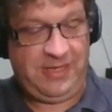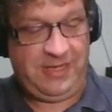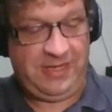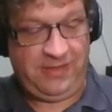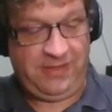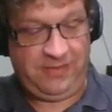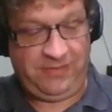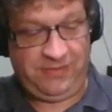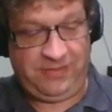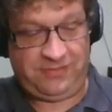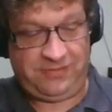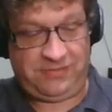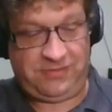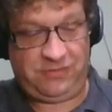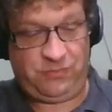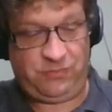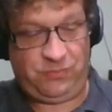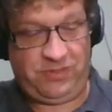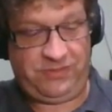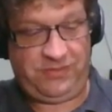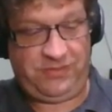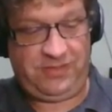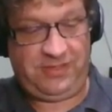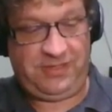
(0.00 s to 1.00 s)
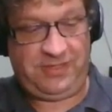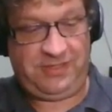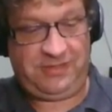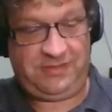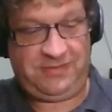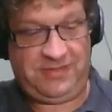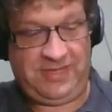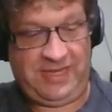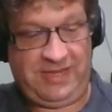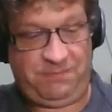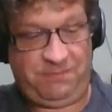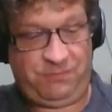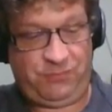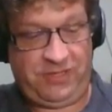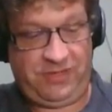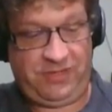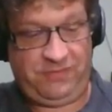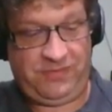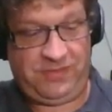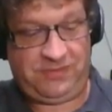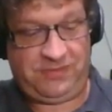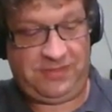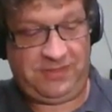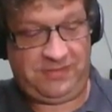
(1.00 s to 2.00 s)
And this is what the
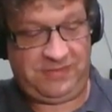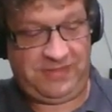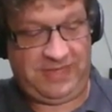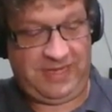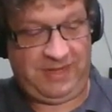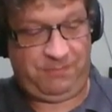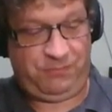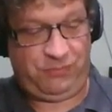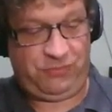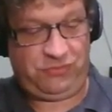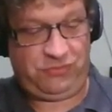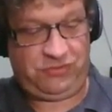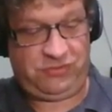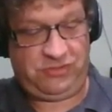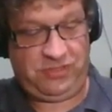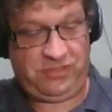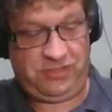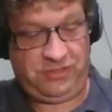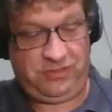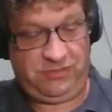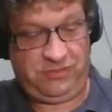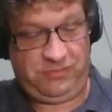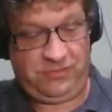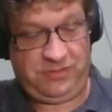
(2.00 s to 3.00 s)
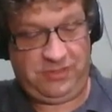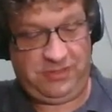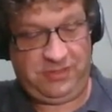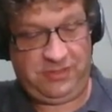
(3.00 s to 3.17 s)
previous examples showed.